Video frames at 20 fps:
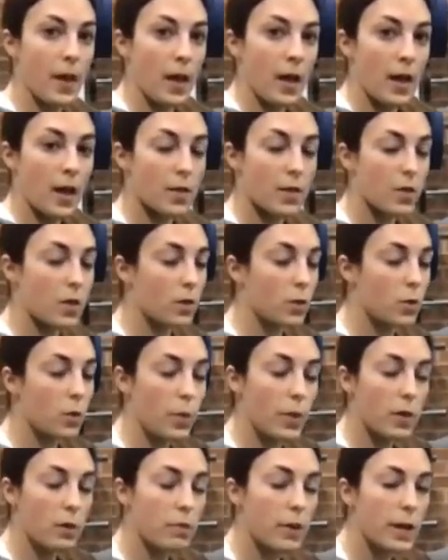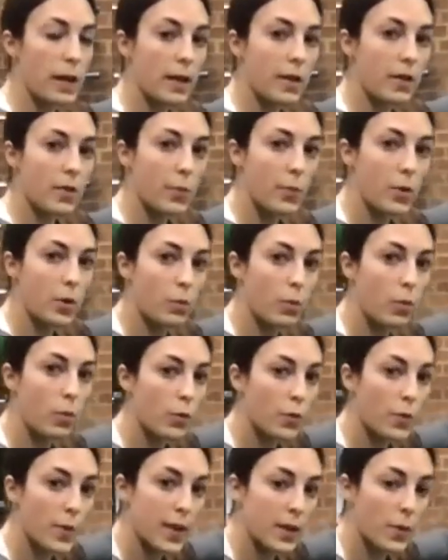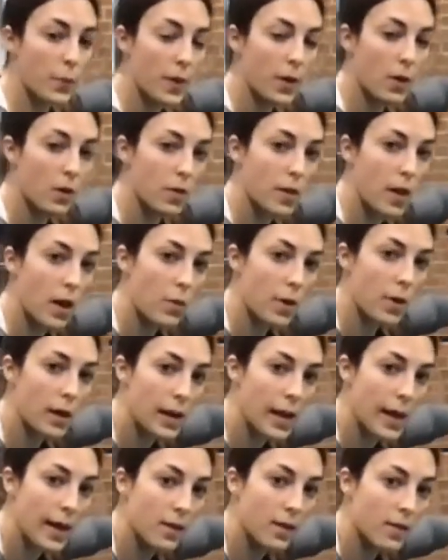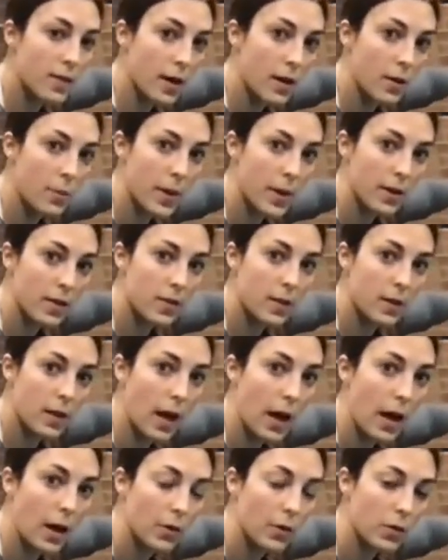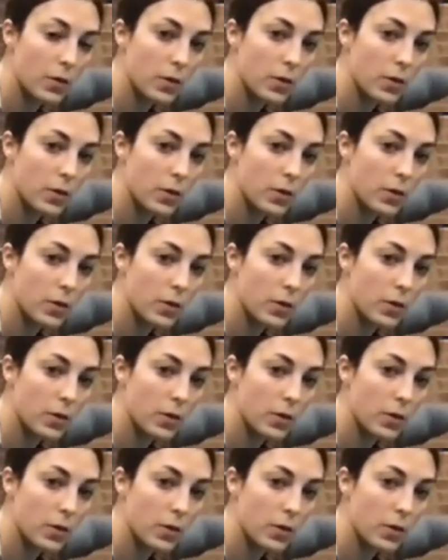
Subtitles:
It's going to be a really small movement because our legs are maxing out